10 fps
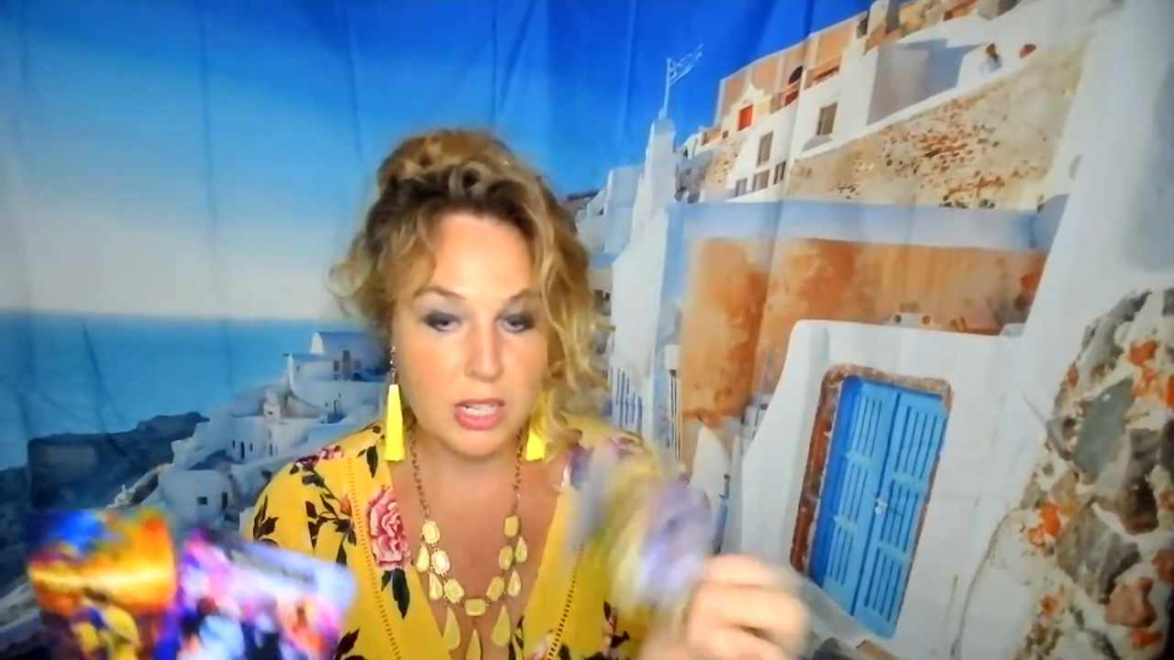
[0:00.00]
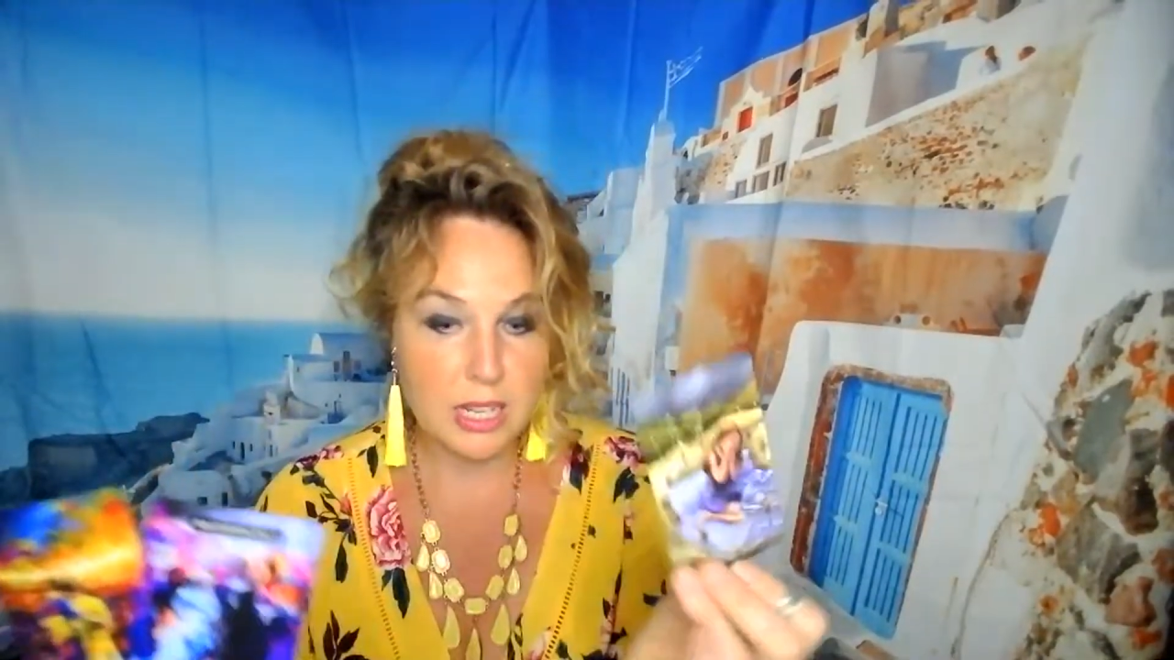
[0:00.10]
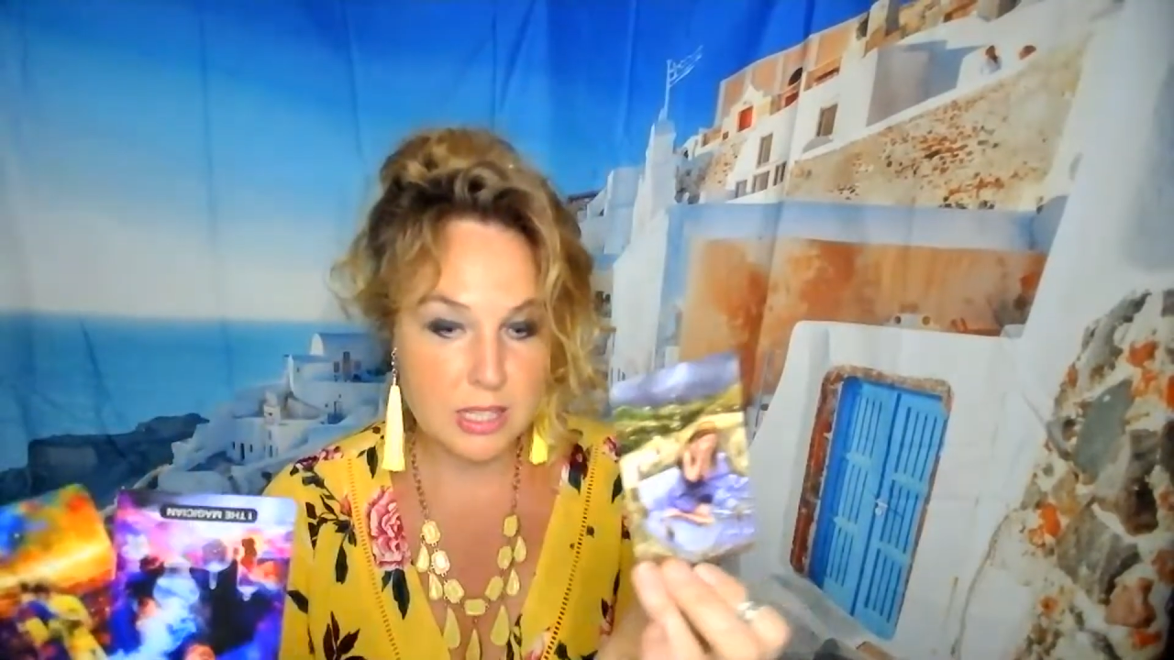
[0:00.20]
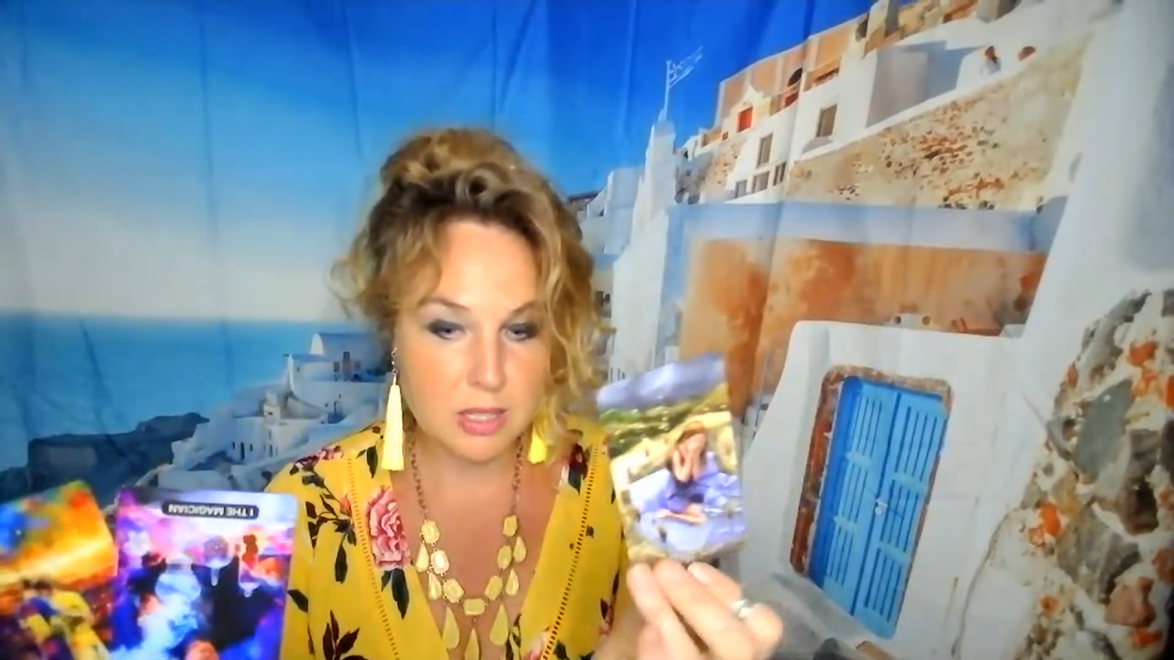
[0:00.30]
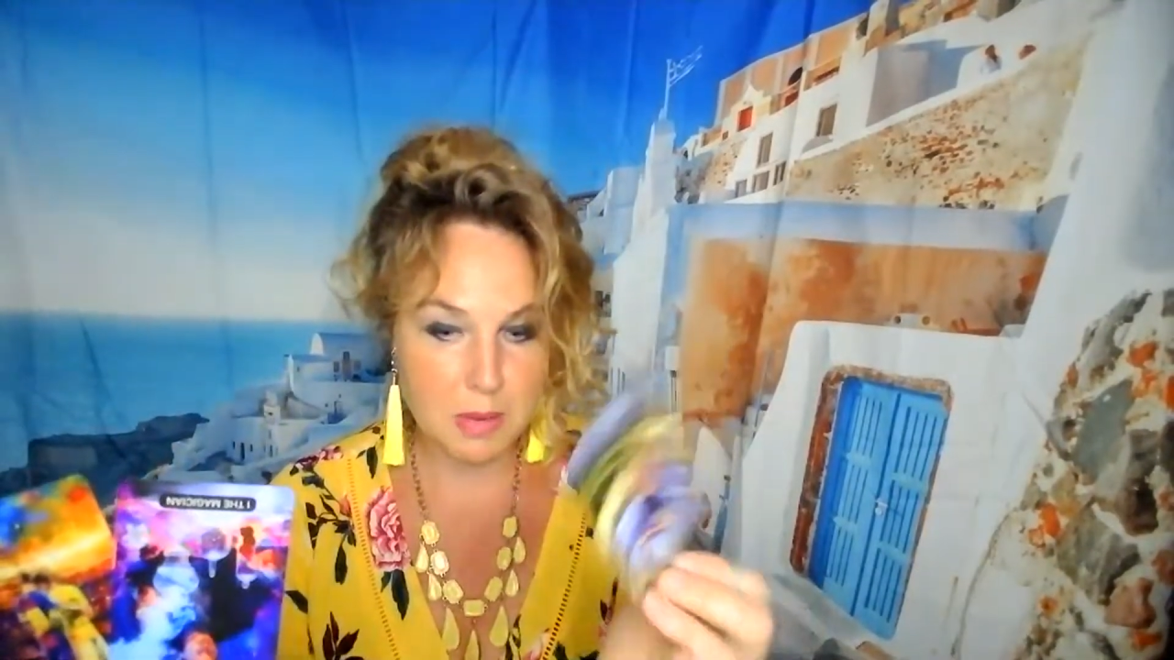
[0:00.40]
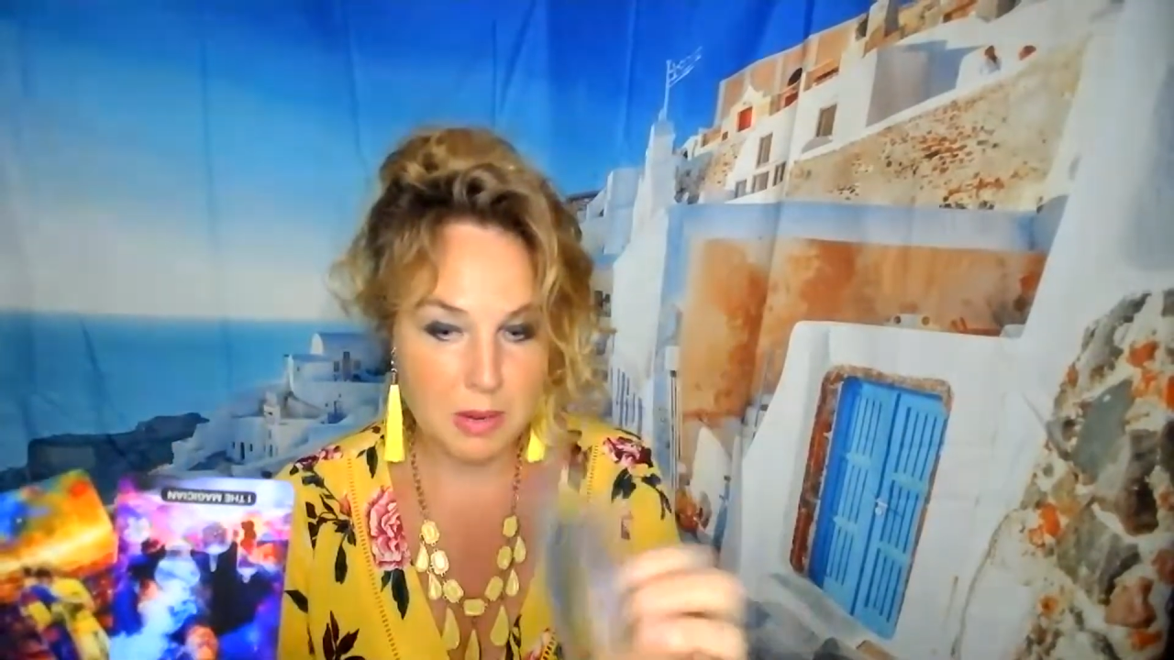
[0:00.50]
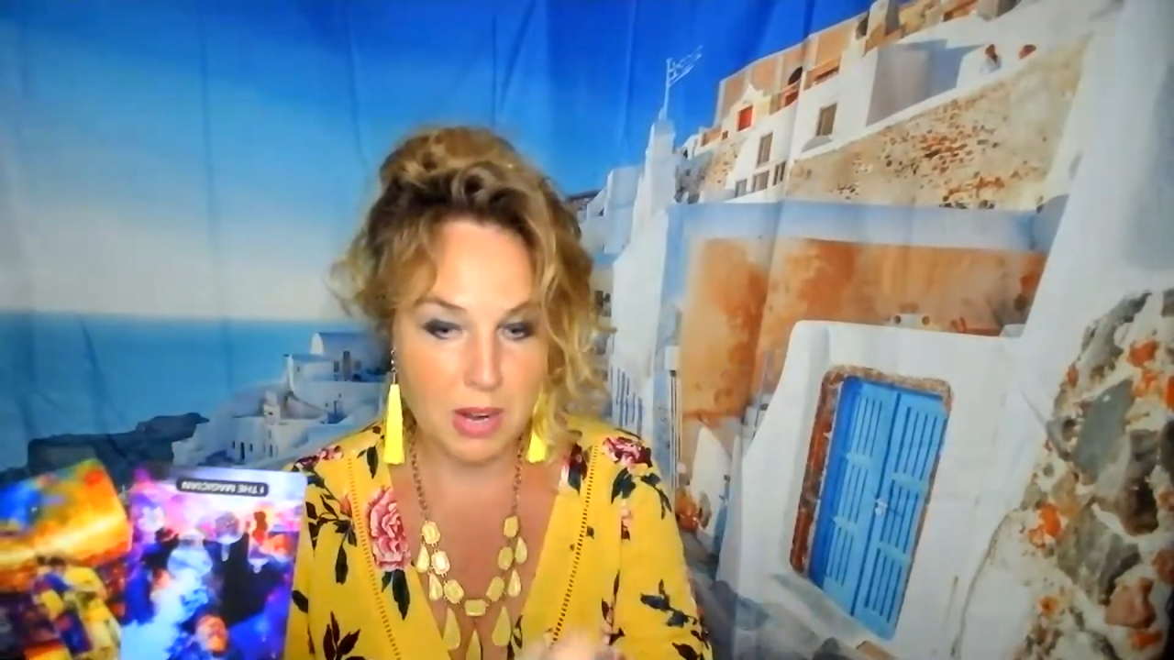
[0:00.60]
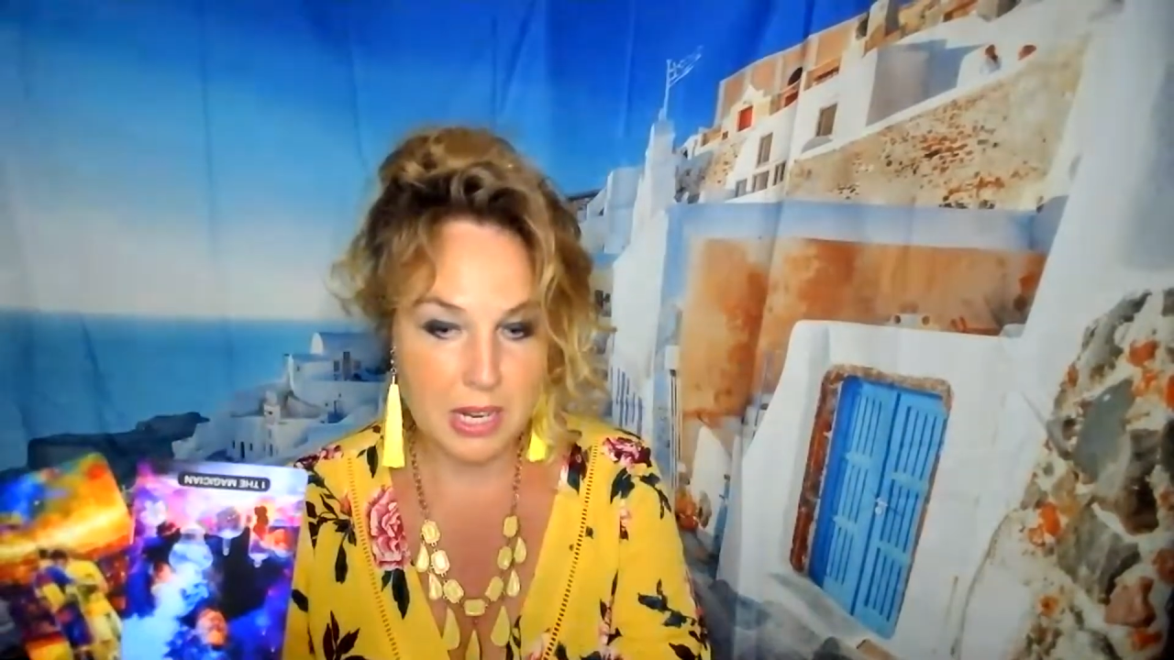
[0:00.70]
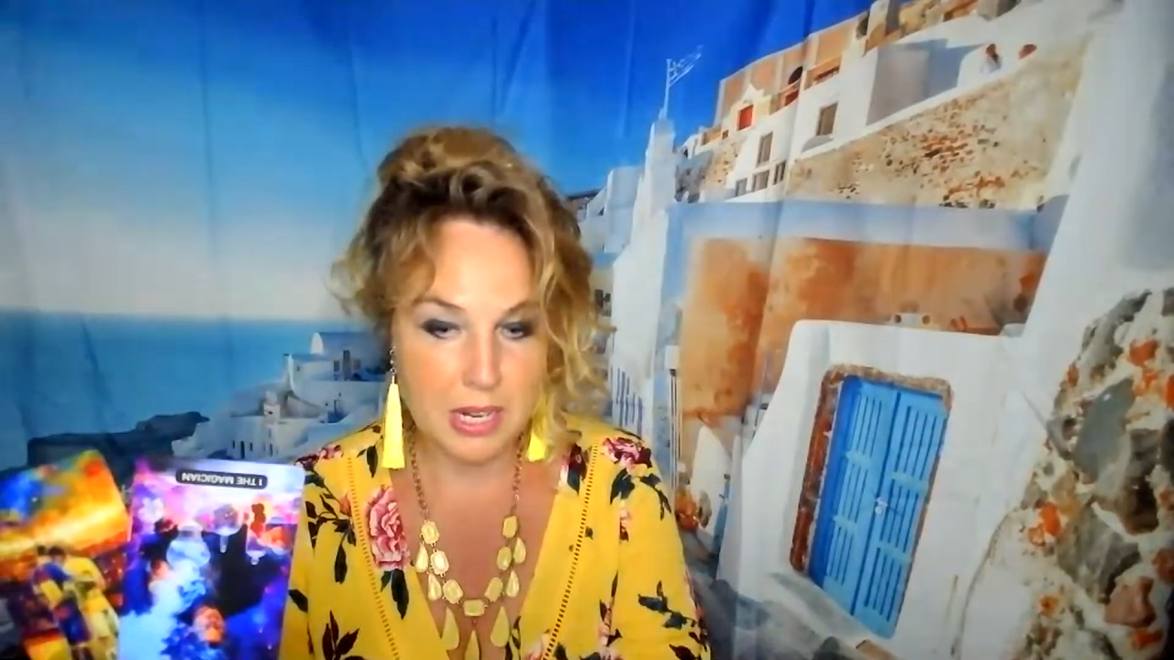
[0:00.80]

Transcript: me right now.